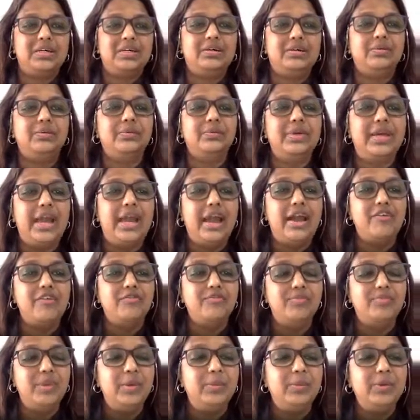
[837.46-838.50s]
we have
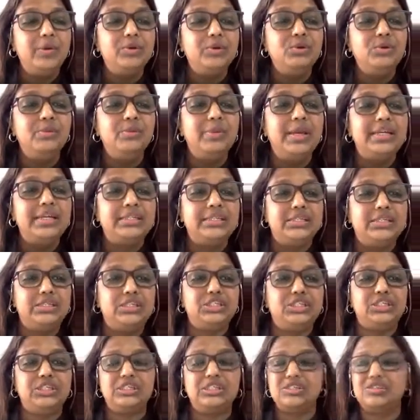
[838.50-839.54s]
people who make
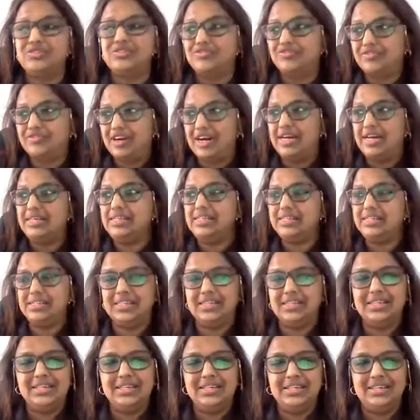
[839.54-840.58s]
decisions fast.
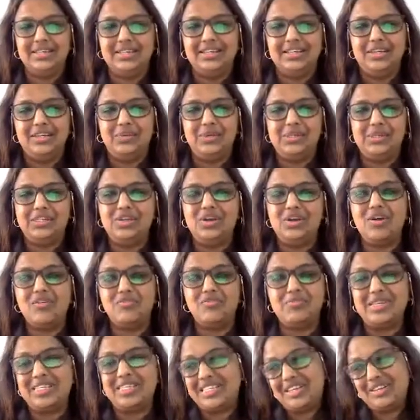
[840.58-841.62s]
And what's the
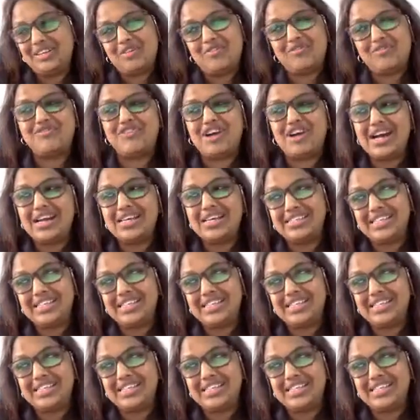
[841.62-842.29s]
opposite of fast?